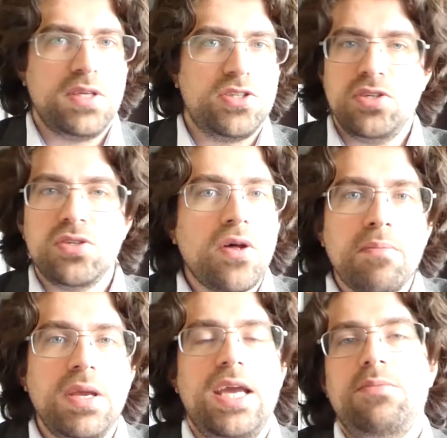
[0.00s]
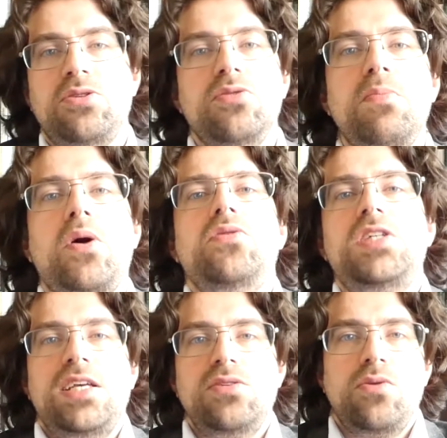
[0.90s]
will just not be able to
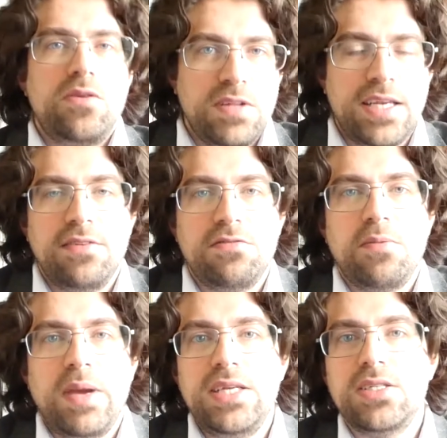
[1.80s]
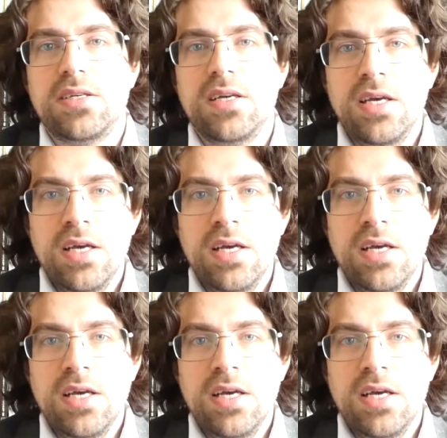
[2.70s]
process all of that information.